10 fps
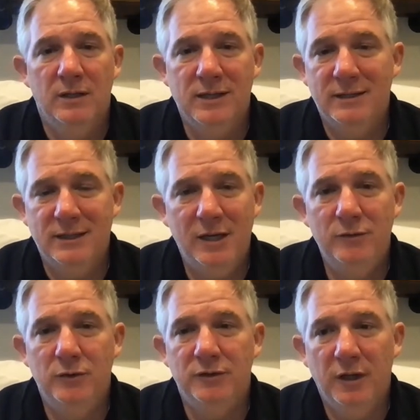because that
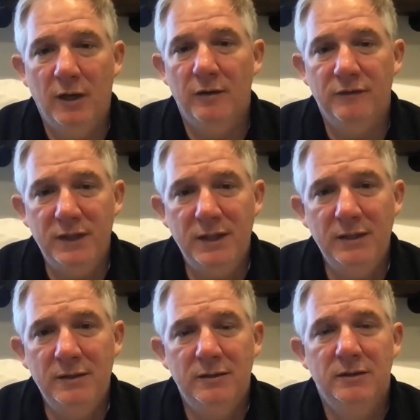saves you a ton of
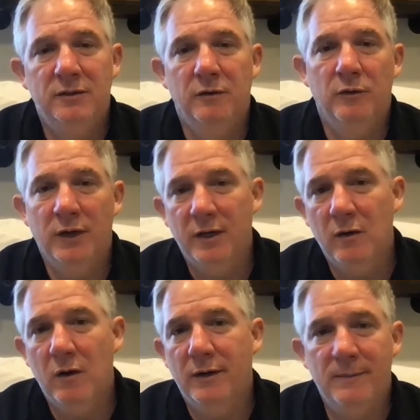fees. Credit
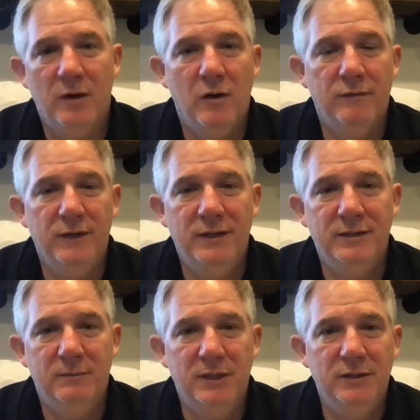card, debit card
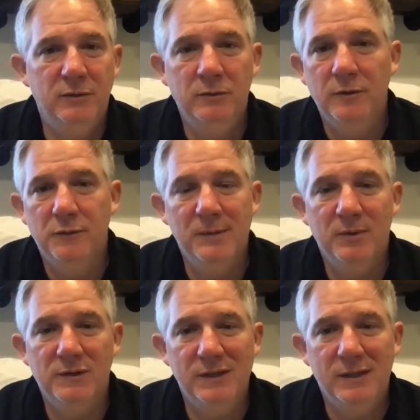fees can be 2 to
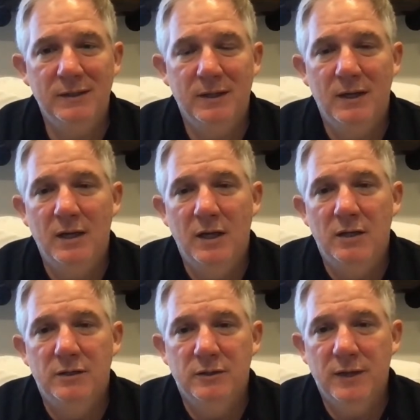3%.
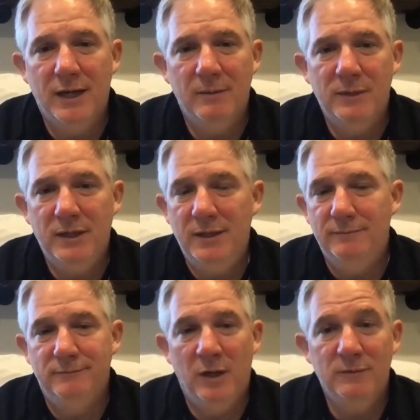So that could
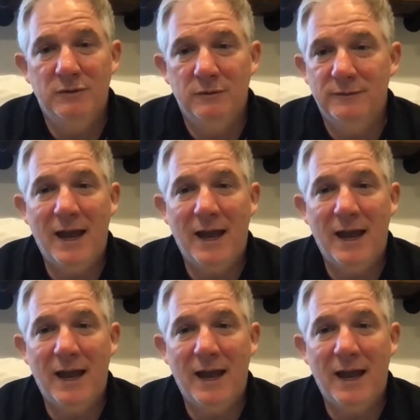be up to